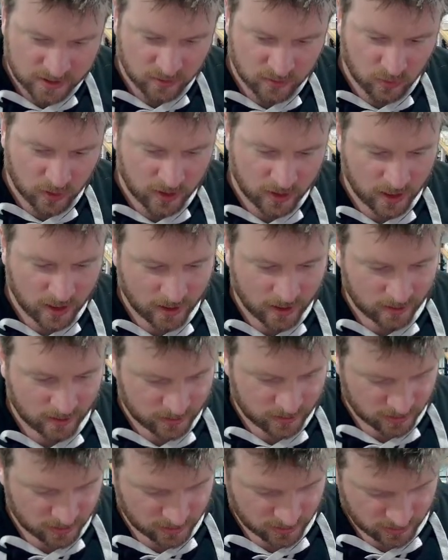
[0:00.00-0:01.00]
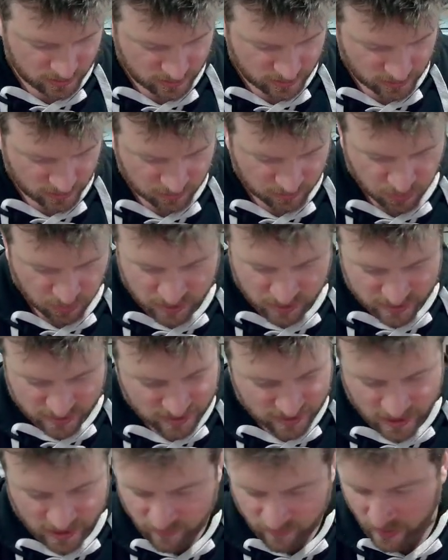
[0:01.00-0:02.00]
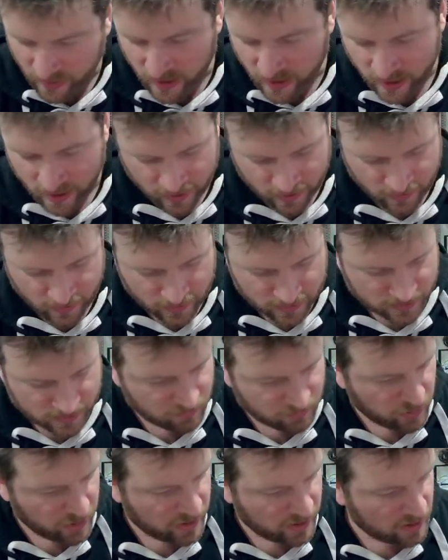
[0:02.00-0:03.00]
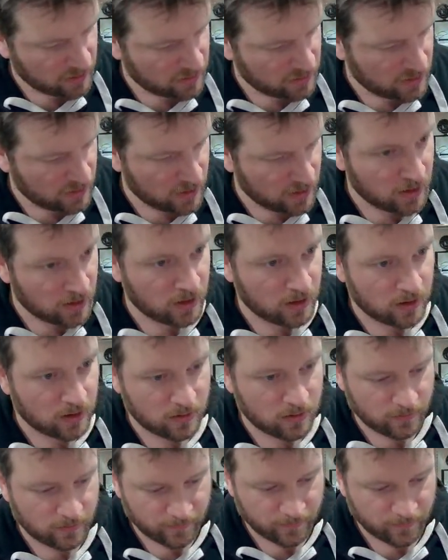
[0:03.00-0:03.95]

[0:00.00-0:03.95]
and whatnot. Let's put the sleeve on. Let's break out the,